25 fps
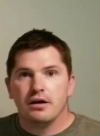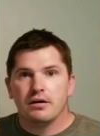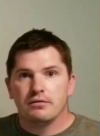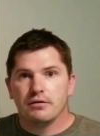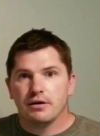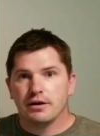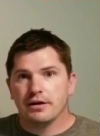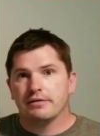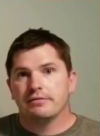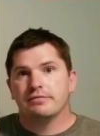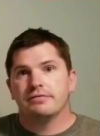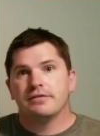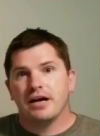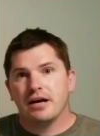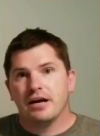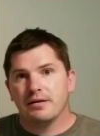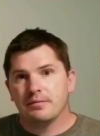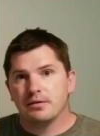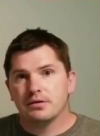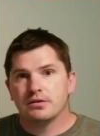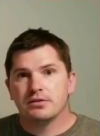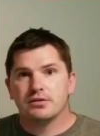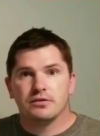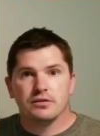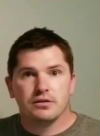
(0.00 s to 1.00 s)
running
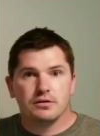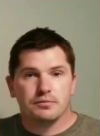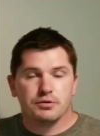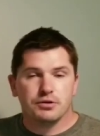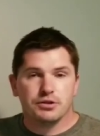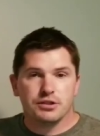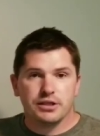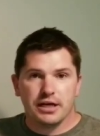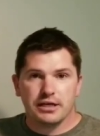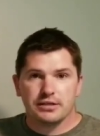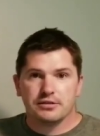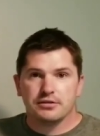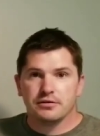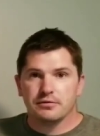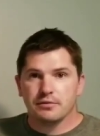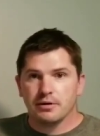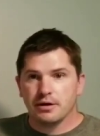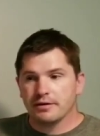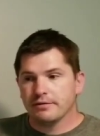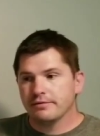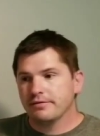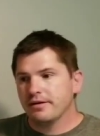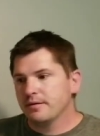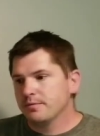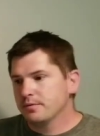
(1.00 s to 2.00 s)
fiber to the projector,
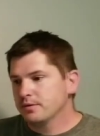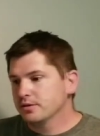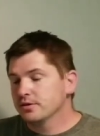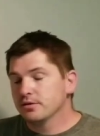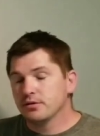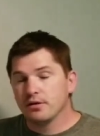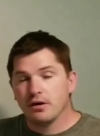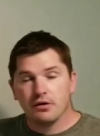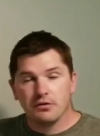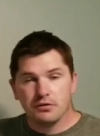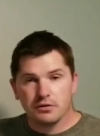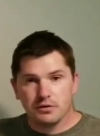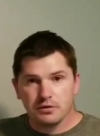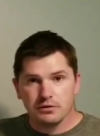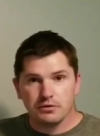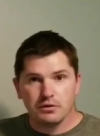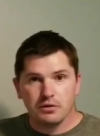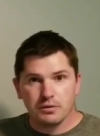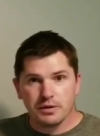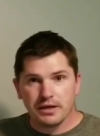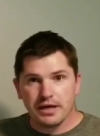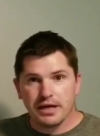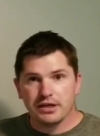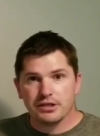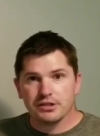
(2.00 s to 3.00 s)
running fiber to other
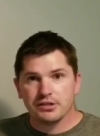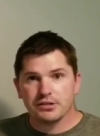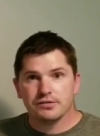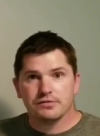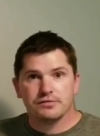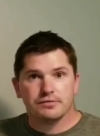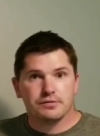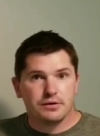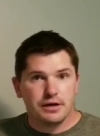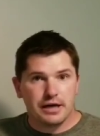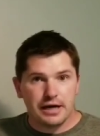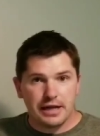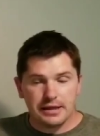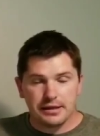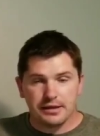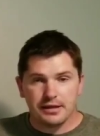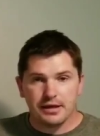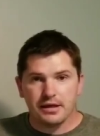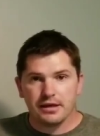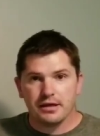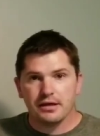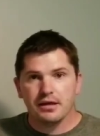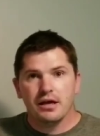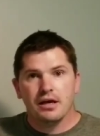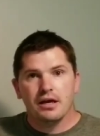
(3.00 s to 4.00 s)
locations for
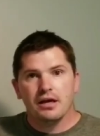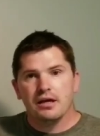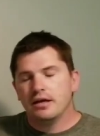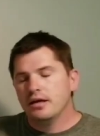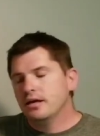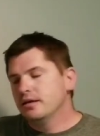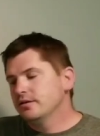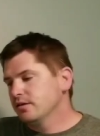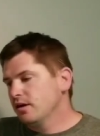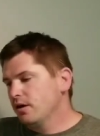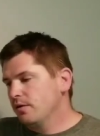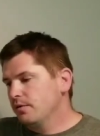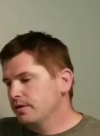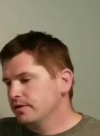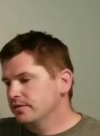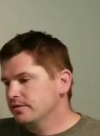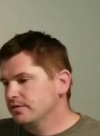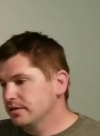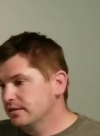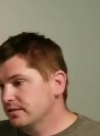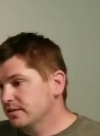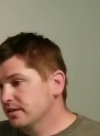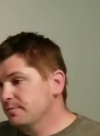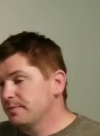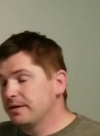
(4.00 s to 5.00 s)
anything is always,
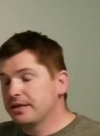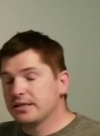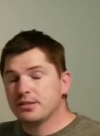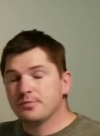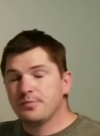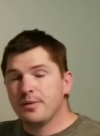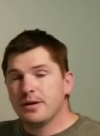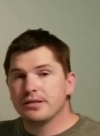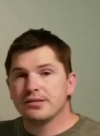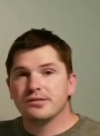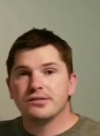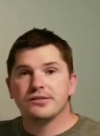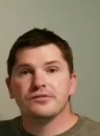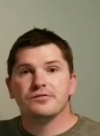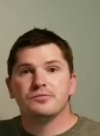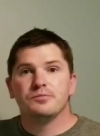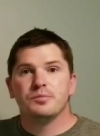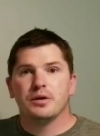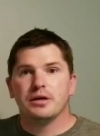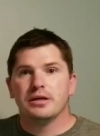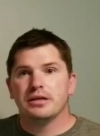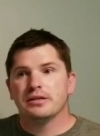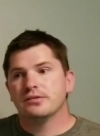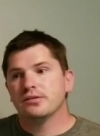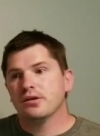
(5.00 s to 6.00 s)
it's going to be expensive,
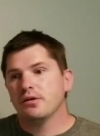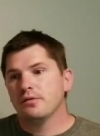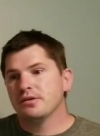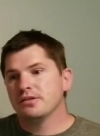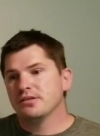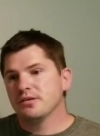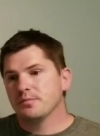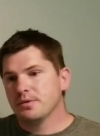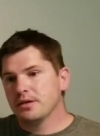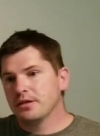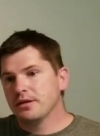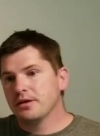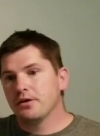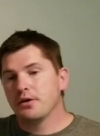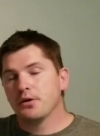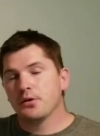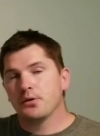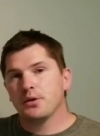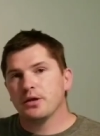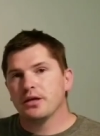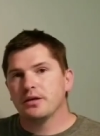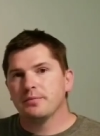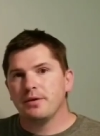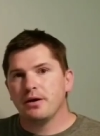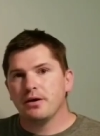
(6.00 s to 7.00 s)
but it's always something you there to
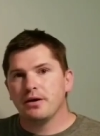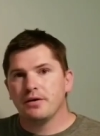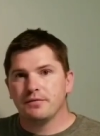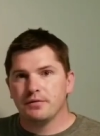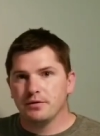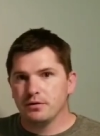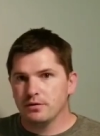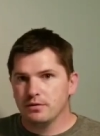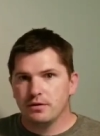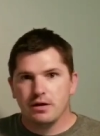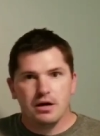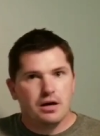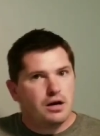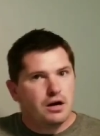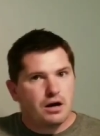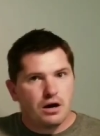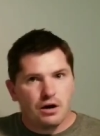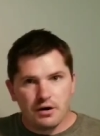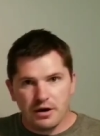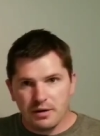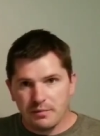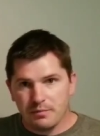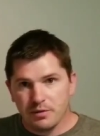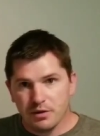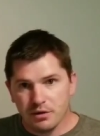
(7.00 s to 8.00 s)
think about if you're
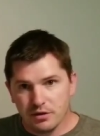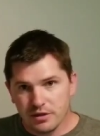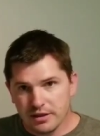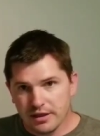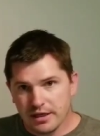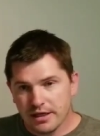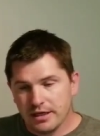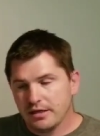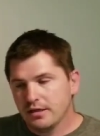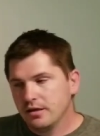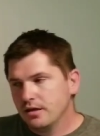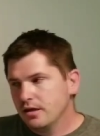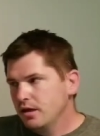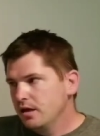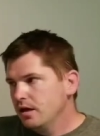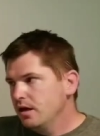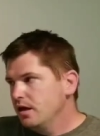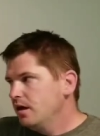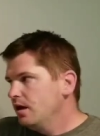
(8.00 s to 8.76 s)
already building it.